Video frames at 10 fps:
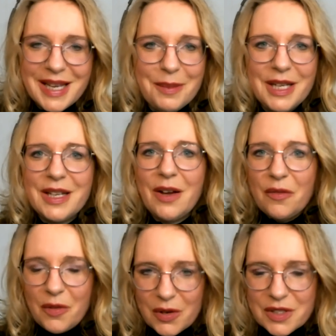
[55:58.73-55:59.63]
I mean,
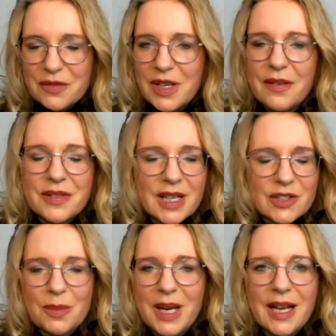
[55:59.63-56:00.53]
of course, if you have
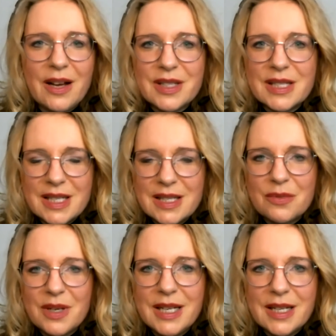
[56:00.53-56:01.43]
such a blackout,
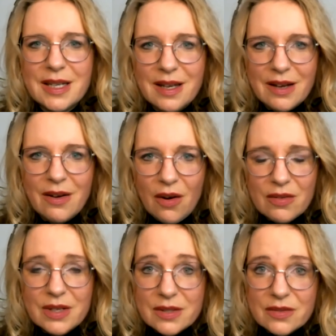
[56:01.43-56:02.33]
it's really a
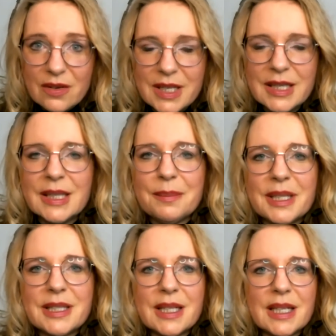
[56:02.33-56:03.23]
horror story,
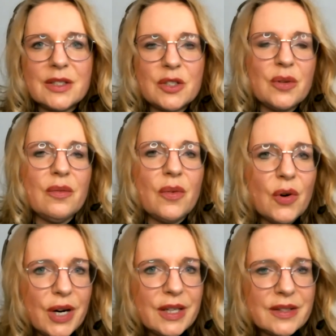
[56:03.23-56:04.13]
but to
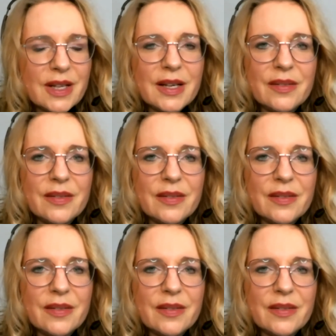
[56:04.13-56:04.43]
avoid